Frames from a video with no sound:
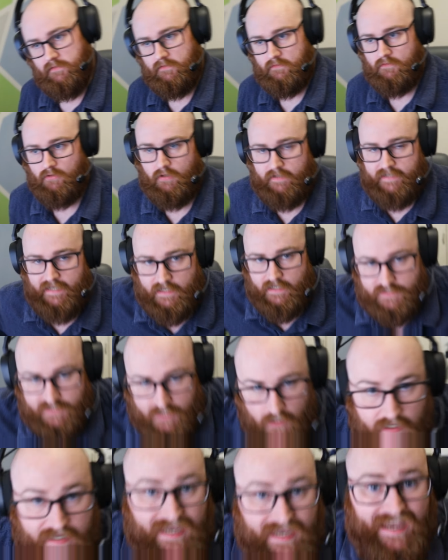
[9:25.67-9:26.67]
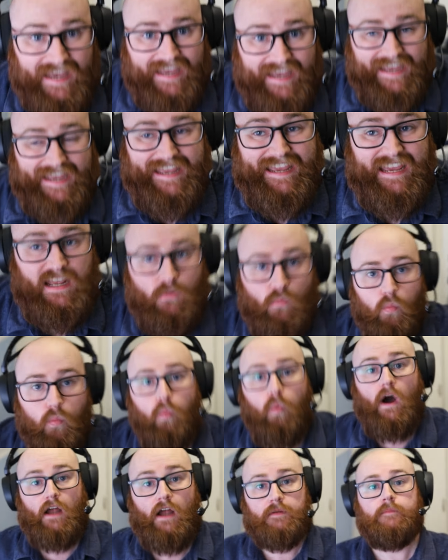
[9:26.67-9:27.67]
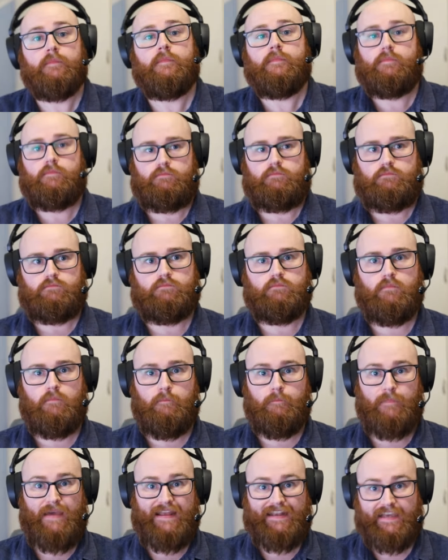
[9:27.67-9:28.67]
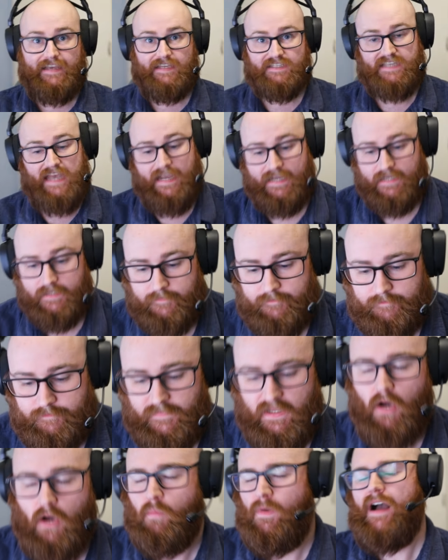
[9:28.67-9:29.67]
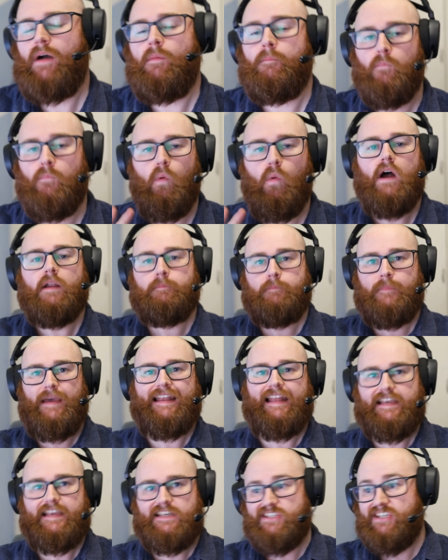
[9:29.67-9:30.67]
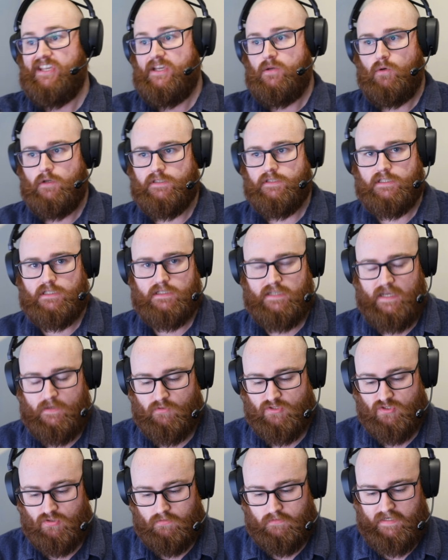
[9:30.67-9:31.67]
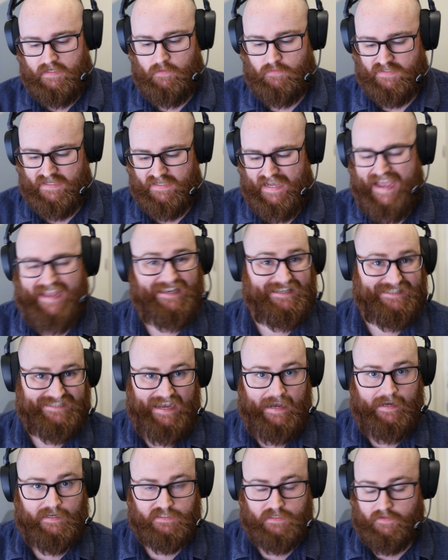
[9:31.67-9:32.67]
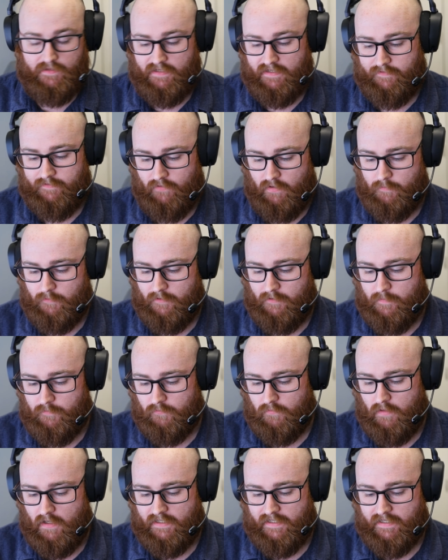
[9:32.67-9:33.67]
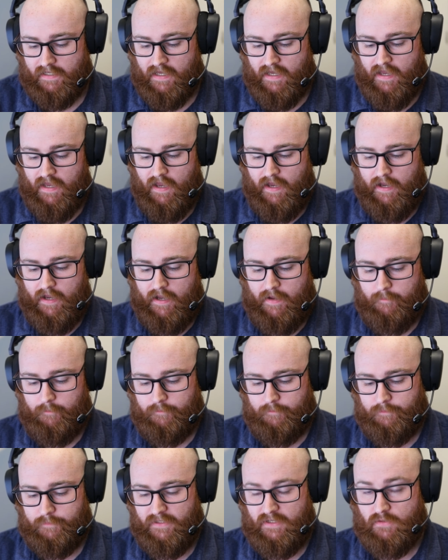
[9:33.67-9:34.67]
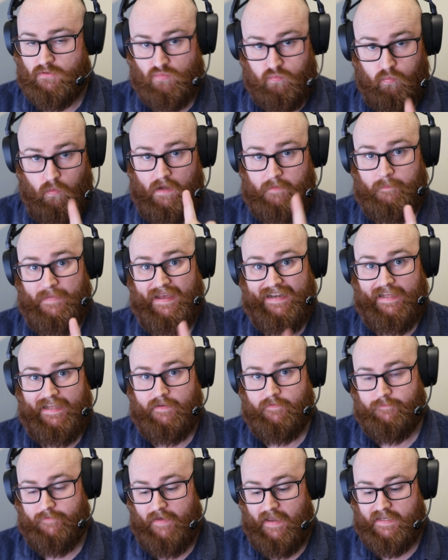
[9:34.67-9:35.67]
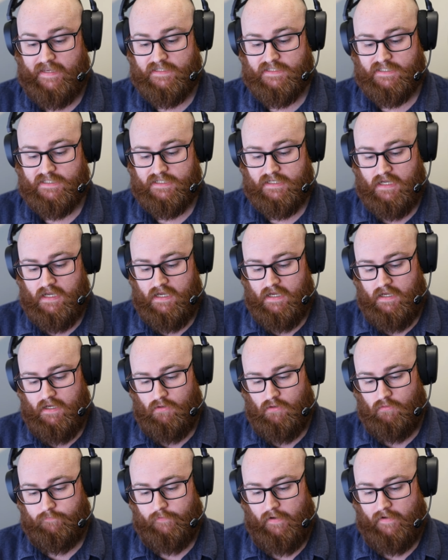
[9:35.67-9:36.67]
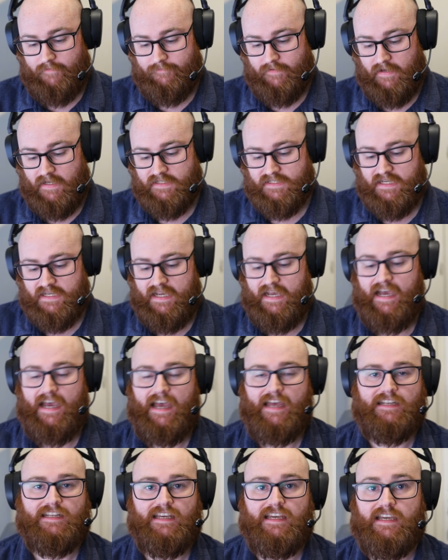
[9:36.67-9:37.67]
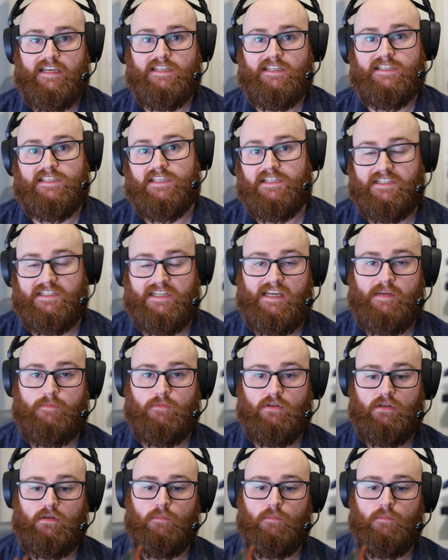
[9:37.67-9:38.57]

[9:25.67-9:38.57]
not Chaos Knight, in one melee attack. Oh well, one melee sequence. It was 8 attacks, I think, if I remember rightly. But it was one melee phase or fight phase, and it is the Demon